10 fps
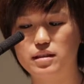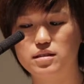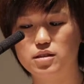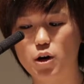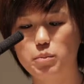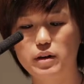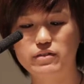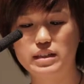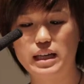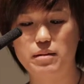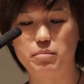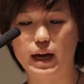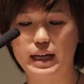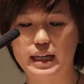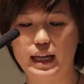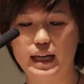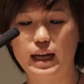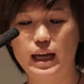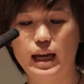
the scope of a name binding,